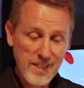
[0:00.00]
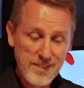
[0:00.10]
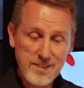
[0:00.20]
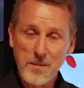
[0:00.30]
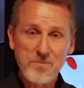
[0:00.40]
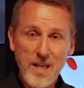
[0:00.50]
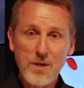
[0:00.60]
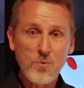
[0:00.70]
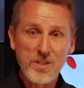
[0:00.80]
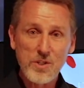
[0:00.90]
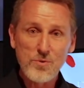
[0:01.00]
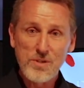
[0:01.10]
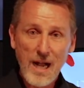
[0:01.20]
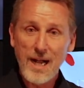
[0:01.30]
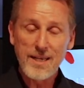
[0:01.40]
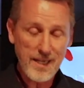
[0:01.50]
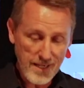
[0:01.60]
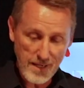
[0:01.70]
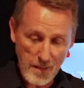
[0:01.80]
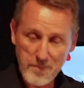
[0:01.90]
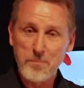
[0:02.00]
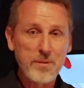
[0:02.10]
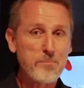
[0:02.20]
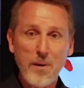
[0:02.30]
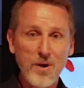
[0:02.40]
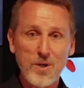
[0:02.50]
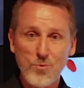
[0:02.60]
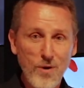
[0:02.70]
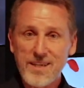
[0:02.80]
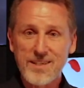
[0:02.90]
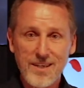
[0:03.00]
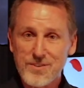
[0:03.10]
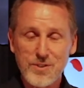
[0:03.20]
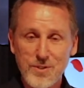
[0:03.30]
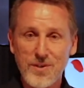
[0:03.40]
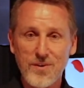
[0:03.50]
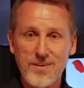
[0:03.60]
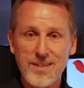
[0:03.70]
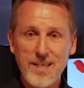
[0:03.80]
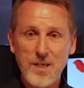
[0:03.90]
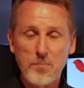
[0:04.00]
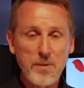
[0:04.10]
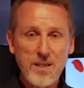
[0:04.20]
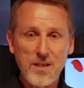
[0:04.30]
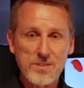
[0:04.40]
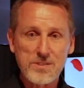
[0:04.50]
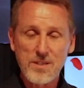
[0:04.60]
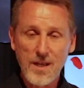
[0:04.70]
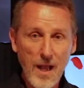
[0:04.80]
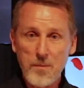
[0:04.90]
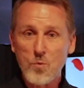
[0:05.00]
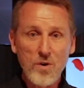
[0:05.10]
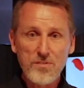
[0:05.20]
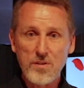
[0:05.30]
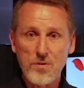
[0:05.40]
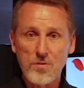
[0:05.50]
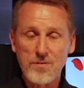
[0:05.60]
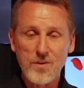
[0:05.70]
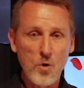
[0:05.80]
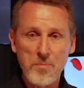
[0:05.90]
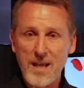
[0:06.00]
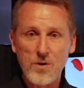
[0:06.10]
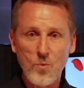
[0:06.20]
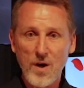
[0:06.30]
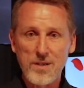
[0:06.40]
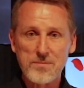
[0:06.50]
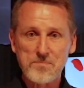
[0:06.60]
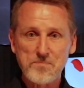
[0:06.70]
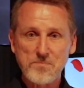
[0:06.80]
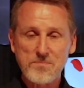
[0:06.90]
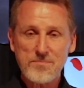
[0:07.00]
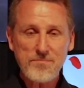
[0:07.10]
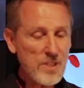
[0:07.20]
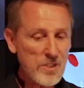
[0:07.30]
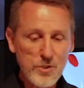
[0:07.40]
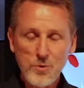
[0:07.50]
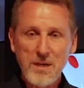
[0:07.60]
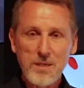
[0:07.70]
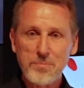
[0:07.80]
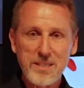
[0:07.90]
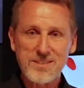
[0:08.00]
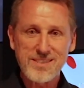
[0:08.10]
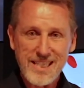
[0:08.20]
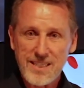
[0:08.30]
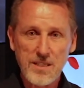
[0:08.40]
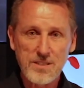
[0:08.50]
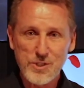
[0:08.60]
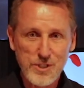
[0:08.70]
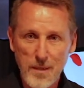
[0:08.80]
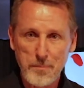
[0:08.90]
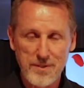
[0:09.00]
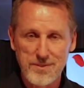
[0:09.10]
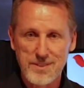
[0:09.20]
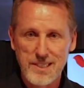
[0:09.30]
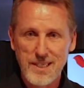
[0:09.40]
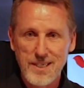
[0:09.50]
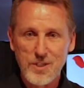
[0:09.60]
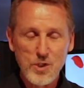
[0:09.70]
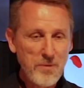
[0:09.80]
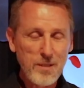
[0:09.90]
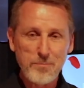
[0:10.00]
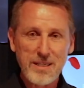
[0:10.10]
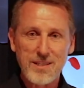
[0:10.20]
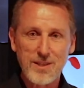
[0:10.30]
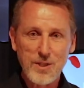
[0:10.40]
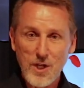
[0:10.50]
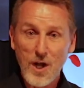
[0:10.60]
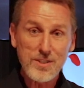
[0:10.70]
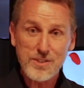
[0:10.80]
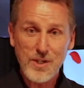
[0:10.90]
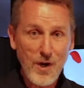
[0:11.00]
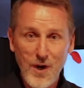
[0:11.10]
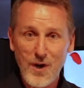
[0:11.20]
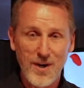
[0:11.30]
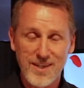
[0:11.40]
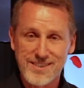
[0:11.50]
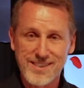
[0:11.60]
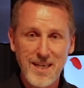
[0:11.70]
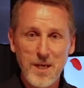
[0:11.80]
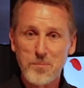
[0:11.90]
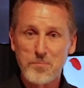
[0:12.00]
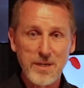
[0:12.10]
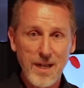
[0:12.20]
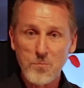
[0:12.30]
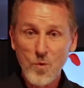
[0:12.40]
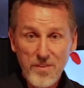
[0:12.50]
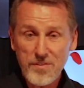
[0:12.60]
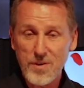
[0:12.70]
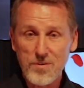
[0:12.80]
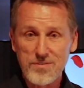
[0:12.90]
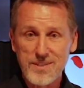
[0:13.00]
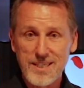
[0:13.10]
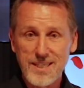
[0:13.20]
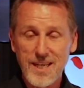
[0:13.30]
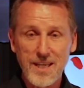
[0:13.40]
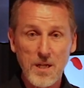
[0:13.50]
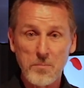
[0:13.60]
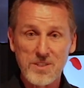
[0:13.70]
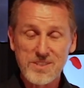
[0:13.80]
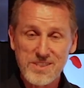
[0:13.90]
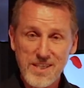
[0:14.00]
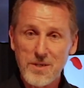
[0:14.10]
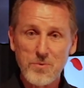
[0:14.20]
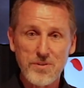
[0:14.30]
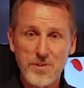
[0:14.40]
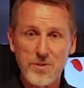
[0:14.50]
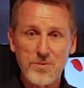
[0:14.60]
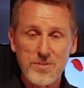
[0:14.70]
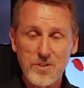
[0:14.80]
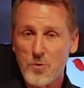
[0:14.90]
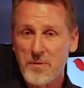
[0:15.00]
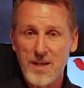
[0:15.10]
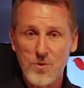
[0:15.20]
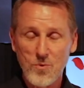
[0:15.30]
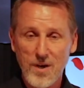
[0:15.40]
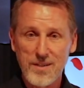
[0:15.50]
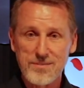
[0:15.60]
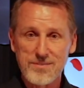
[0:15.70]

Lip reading: Someday when you die, I'm going to be buried right next to you because I'm with you no matter what. You might be a sinking ship. You might be a lost cause, but I'm with you and I'm going to stay with you no matter what.